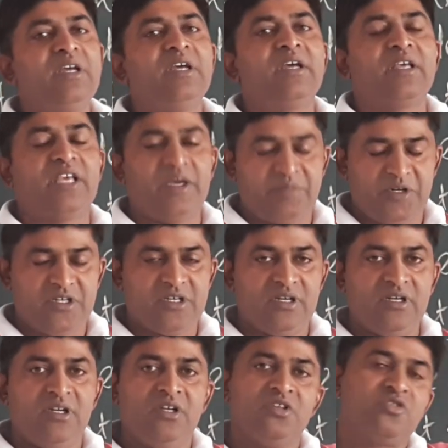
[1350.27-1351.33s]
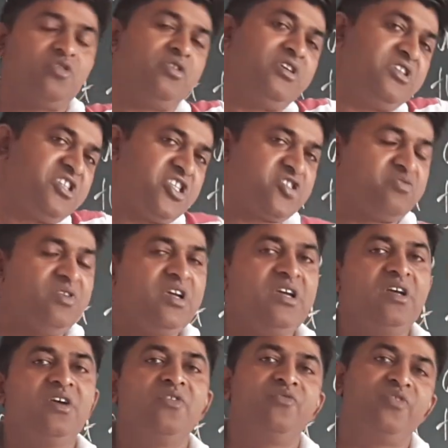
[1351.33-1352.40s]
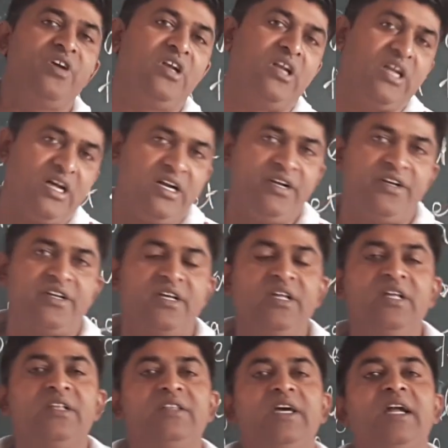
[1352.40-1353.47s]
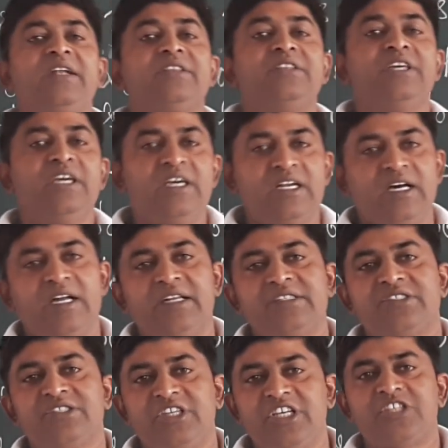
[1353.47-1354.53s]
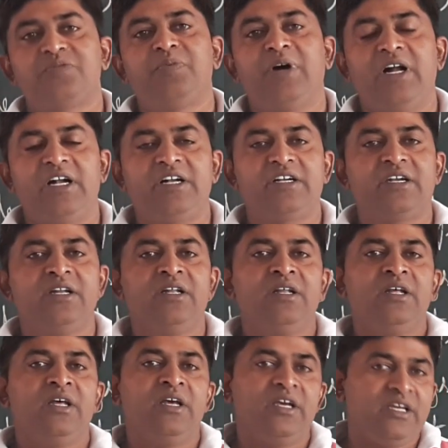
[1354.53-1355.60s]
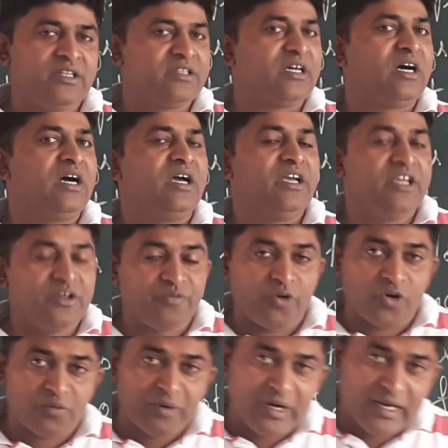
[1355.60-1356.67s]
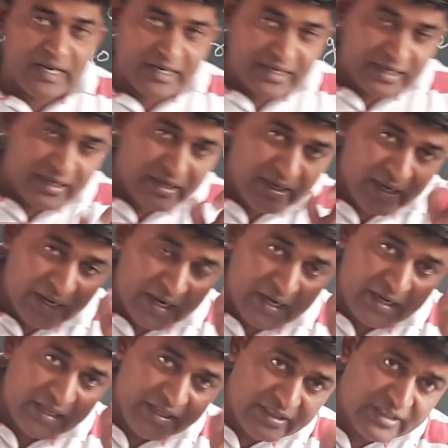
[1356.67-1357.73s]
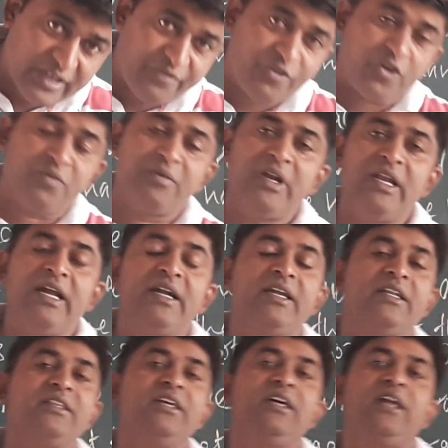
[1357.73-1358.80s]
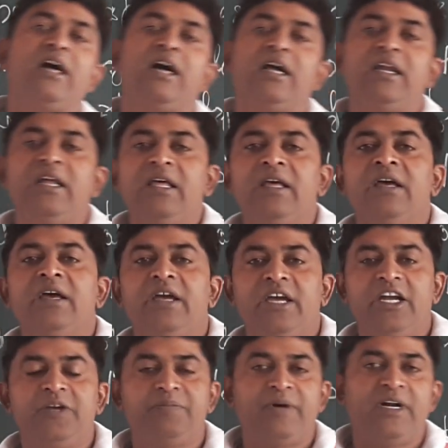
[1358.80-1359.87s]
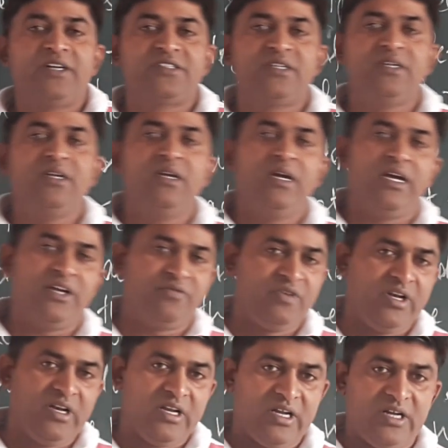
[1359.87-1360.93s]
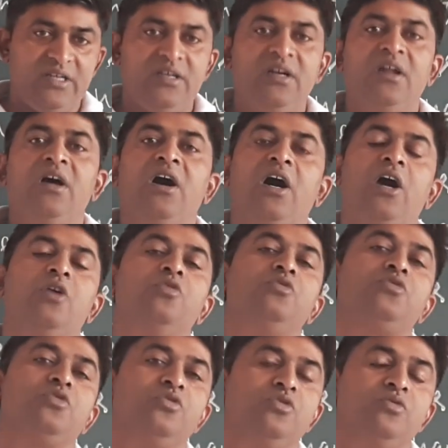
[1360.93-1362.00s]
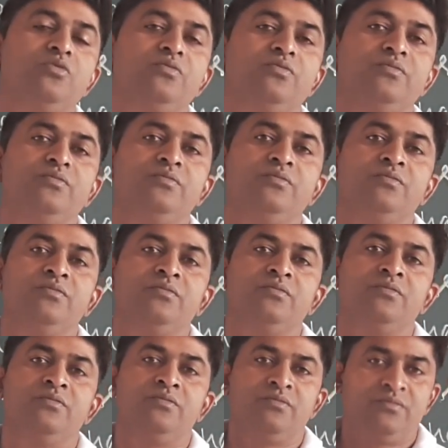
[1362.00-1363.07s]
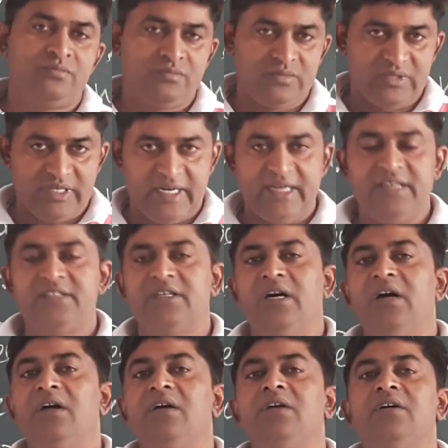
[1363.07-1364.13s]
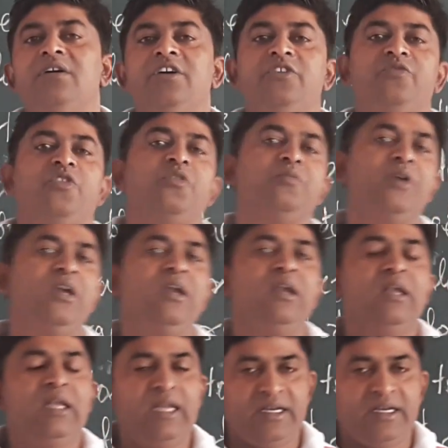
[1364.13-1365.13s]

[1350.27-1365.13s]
capital. So in this way we learnt that there are 6 parts in the informal letter, and in the formal letter there are 8 parts, and we learn how to write the informal letter.